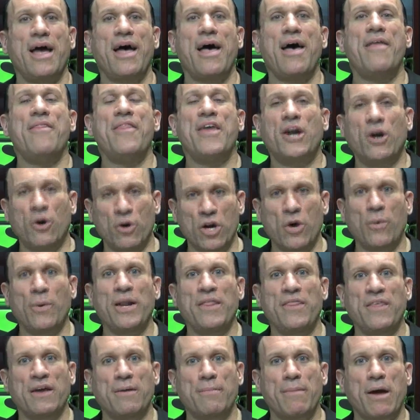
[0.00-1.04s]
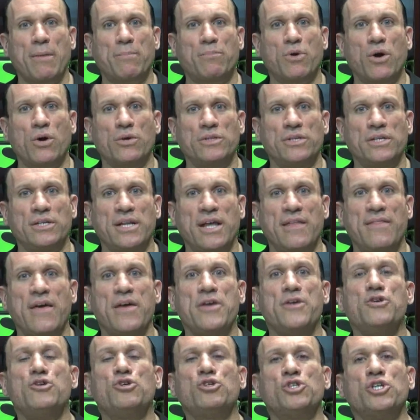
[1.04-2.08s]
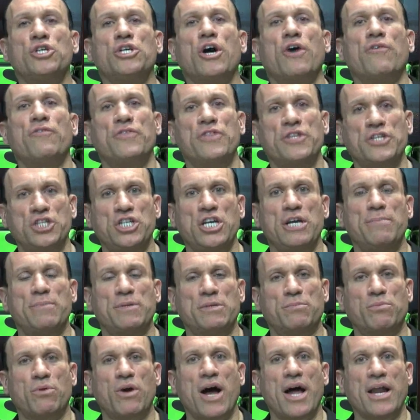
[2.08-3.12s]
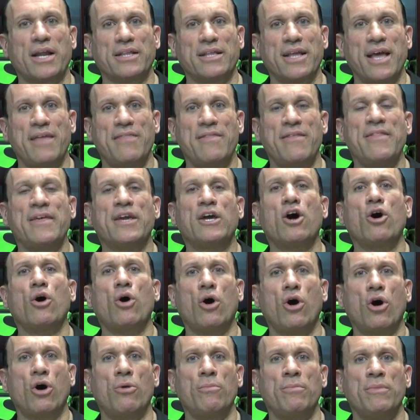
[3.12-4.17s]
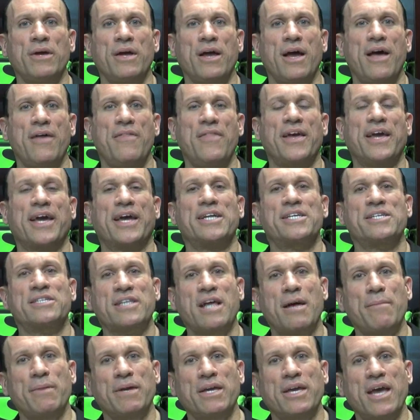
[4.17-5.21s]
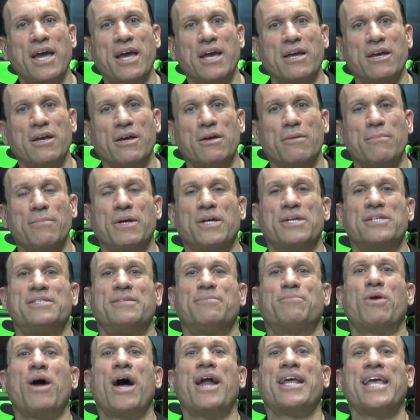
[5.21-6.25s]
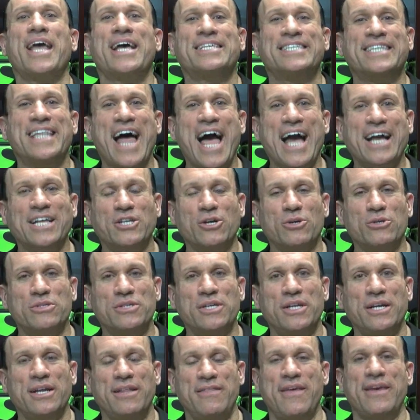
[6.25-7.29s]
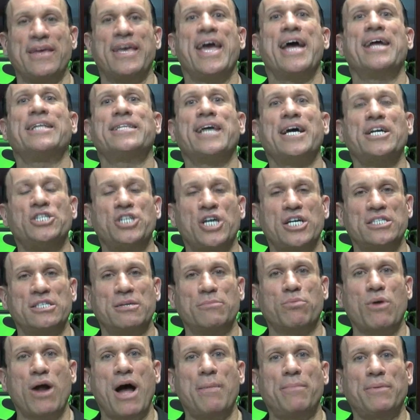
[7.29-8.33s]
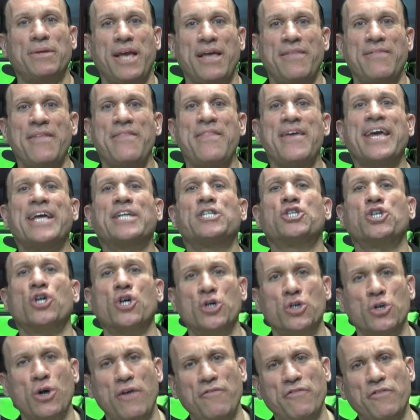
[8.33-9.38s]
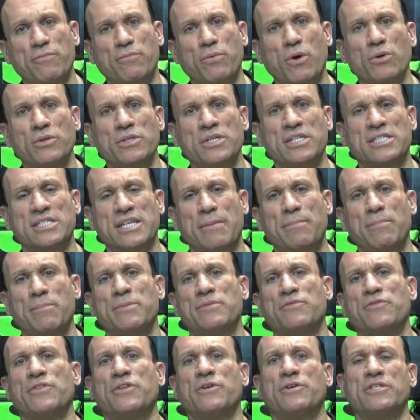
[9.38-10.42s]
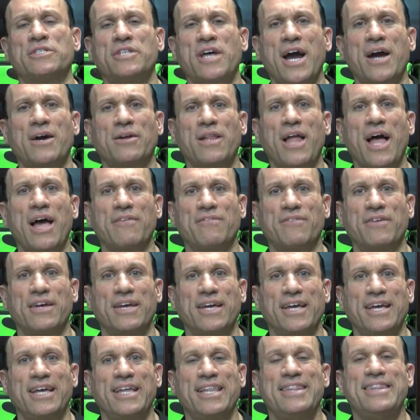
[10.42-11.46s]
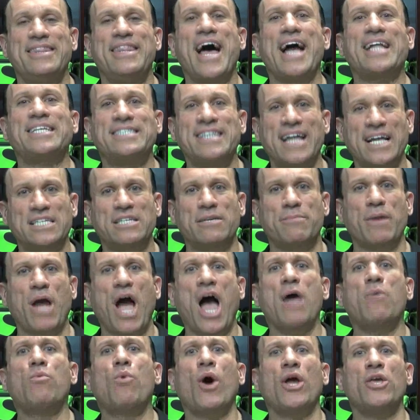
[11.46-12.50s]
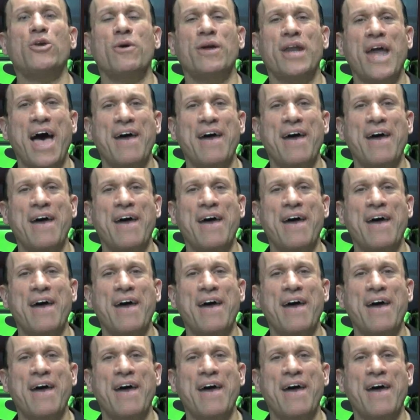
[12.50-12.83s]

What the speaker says: and they don't know anything about protein, and they usually go for the cheapest product. And then they go home and they get a stomach ache because the product has lactose in it and they can't digest it properly, and then they get turned off of protein supplements for their entire life. That's not something. I want you to